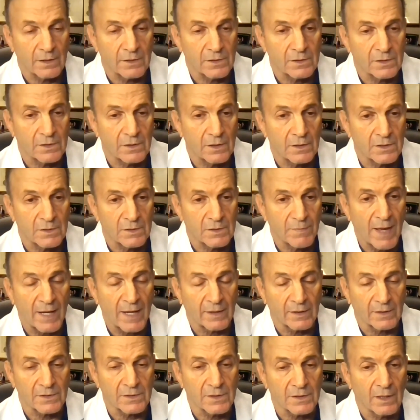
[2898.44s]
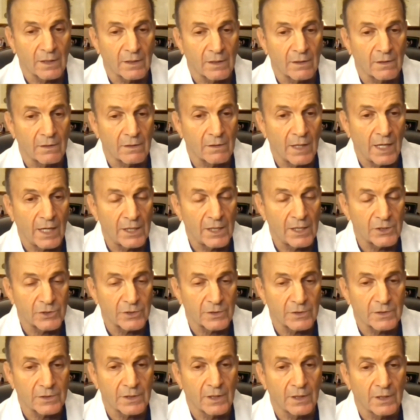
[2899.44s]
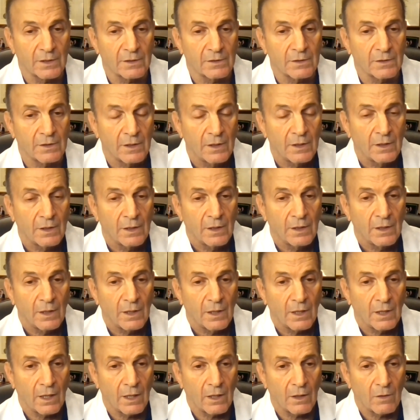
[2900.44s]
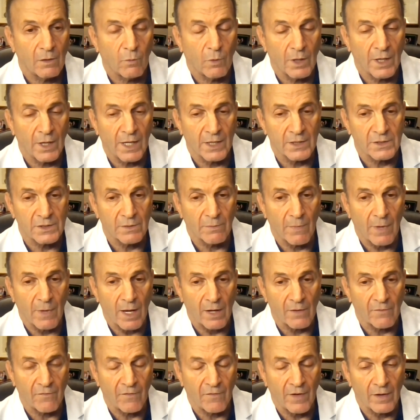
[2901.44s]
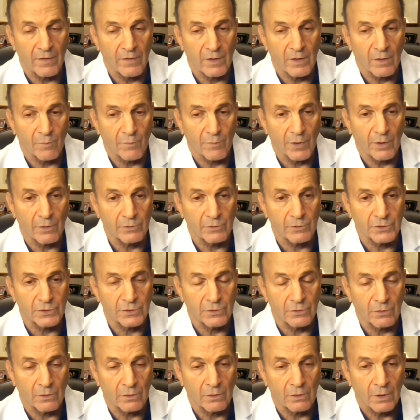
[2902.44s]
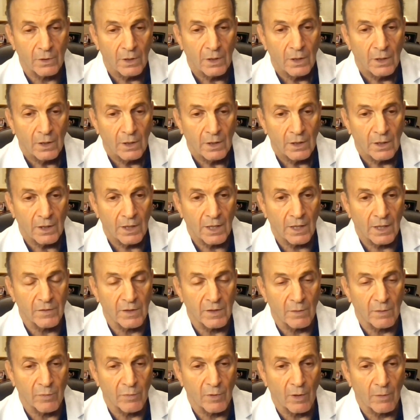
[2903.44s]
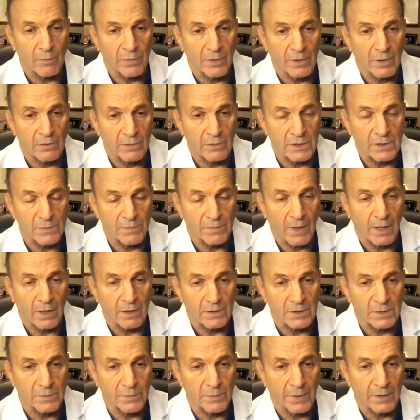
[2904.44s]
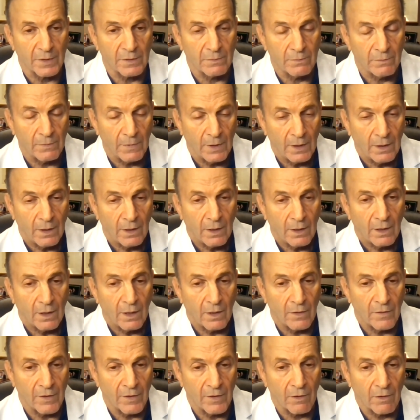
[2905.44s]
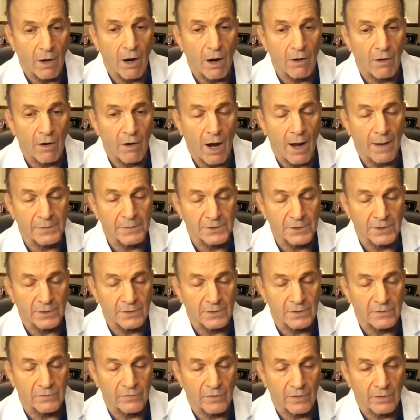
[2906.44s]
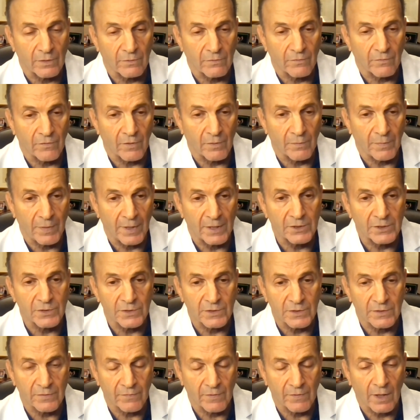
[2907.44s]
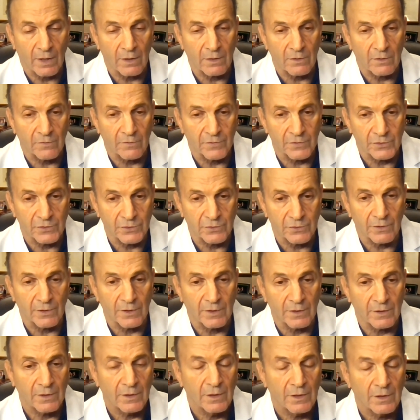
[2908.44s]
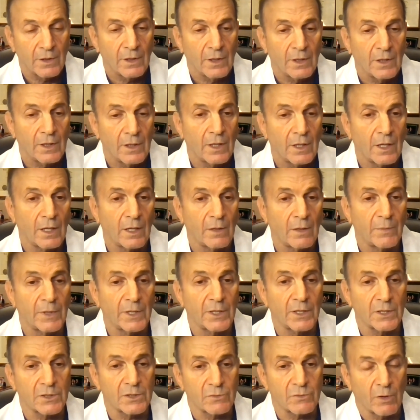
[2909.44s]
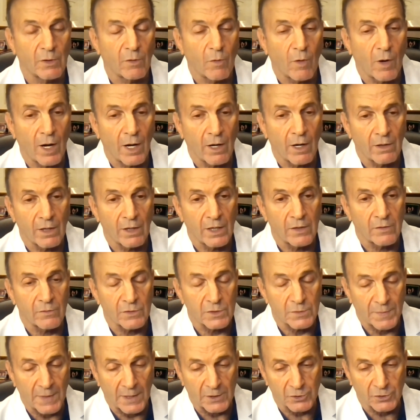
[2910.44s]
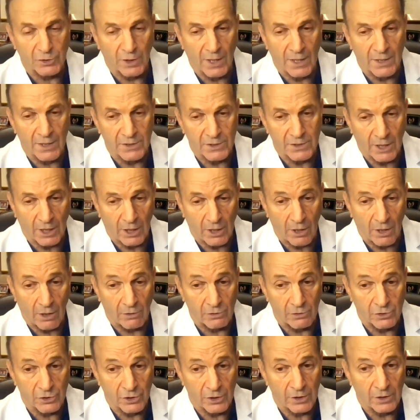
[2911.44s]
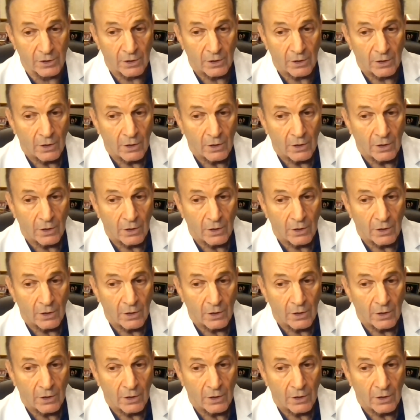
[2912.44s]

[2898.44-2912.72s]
it's Hispanic skin, Asian skin. One has to modify the approach to get the appropriate response. But there are options for patients of color for sure. But it does require either specialized technology